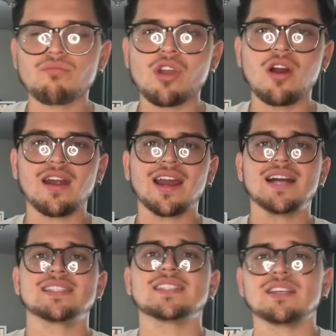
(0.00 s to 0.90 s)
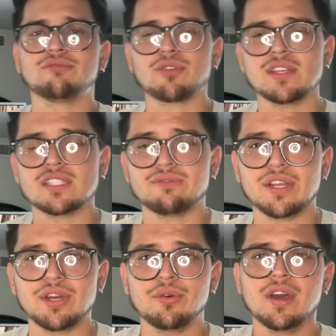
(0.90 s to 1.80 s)
All right, guys, that's it for this
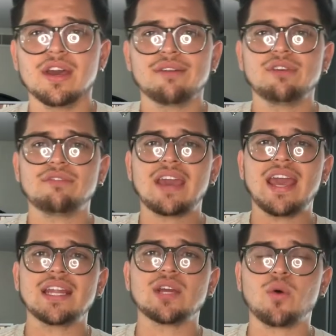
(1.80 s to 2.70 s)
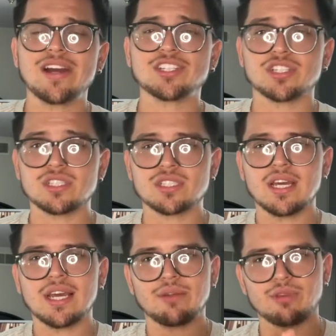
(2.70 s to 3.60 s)
video. If you have any questions
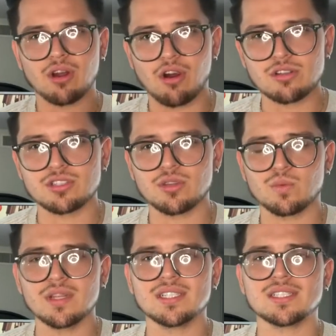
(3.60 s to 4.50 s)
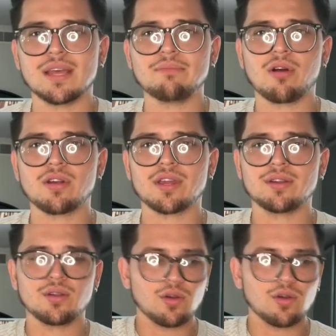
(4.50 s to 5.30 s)
in regards to the real estate market